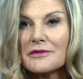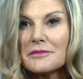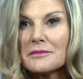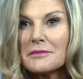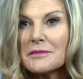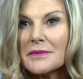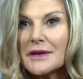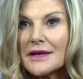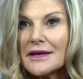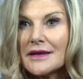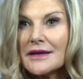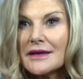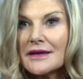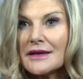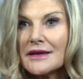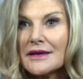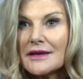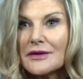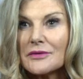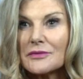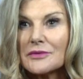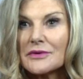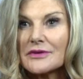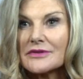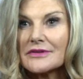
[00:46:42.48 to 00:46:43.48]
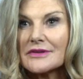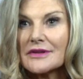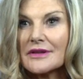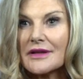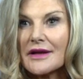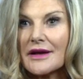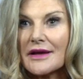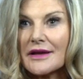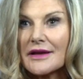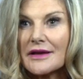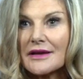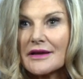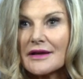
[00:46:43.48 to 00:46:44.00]
me, it was
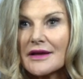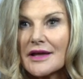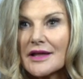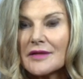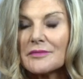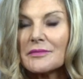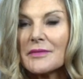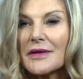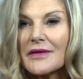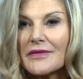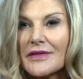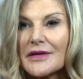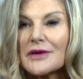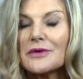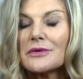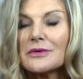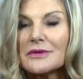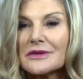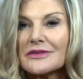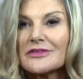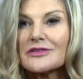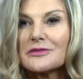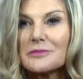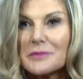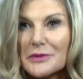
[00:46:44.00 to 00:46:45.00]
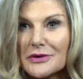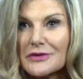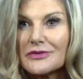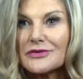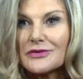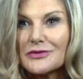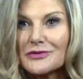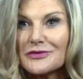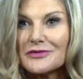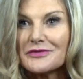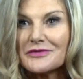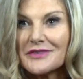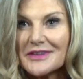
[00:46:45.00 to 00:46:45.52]
like, and they call this
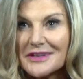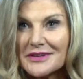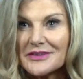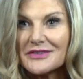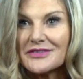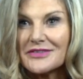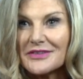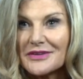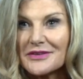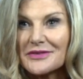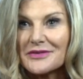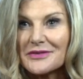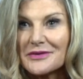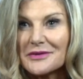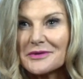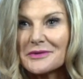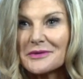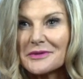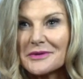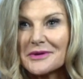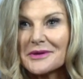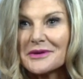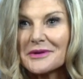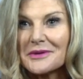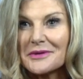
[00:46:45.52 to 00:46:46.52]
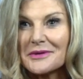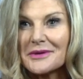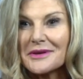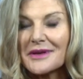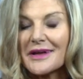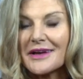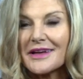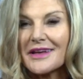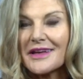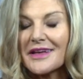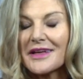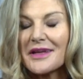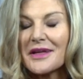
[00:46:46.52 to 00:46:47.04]
spiritual finishing school, you know, like
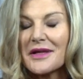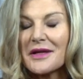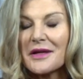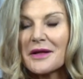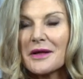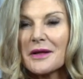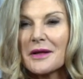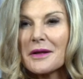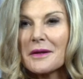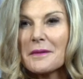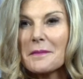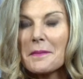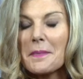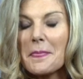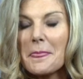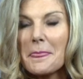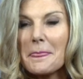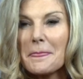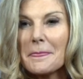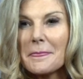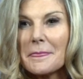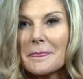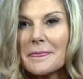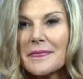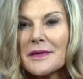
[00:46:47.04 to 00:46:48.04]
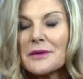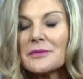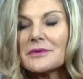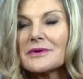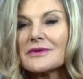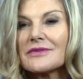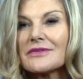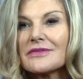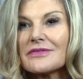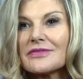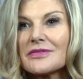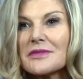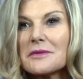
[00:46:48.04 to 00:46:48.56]
there
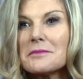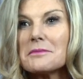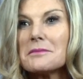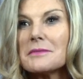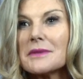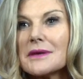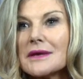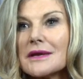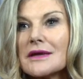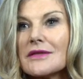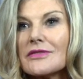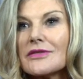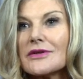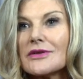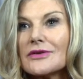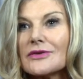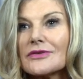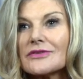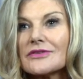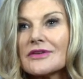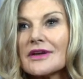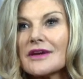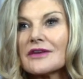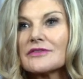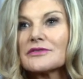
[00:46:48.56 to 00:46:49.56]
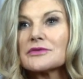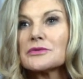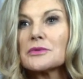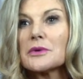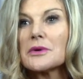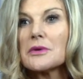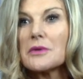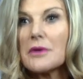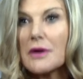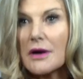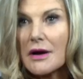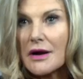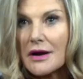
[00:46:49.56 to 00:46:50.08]
was the me that used to have to
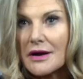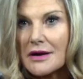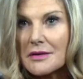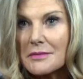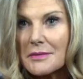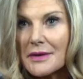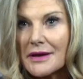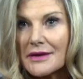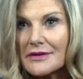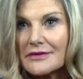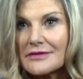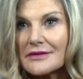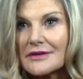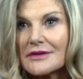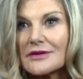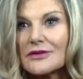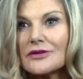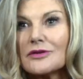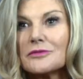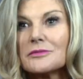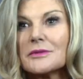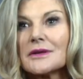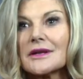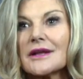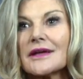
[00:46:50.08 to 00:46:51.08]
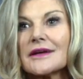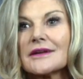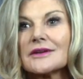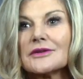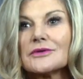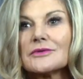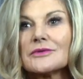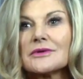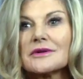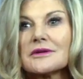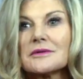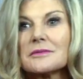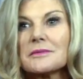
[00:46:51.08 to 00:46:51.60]
acquire a mass, accumulate in
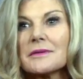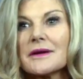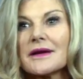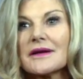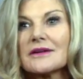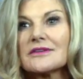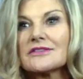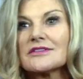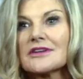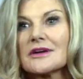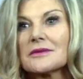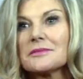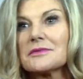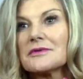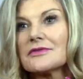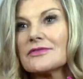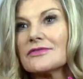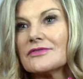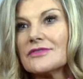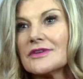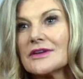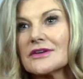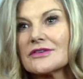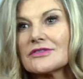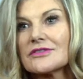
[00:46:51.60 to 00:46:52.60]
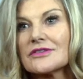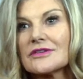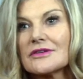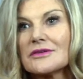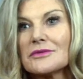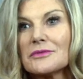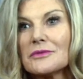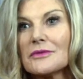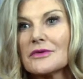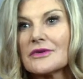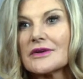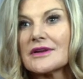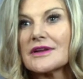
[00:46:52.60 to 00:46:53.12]
order to patch up a
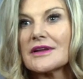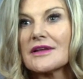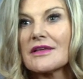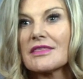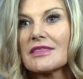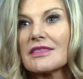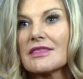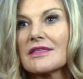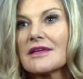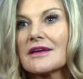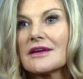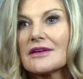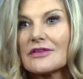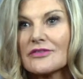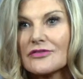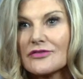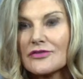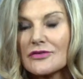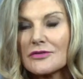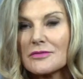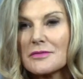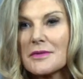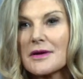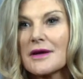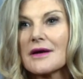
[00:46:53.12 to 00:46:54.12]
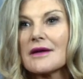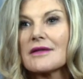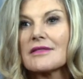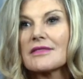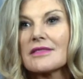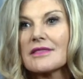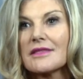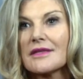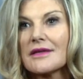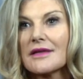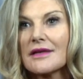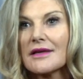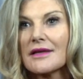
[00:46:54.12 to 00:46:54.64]
fiction, wanting things from out
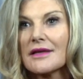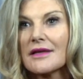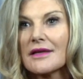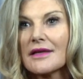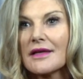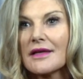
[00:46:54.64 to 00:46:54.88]
there.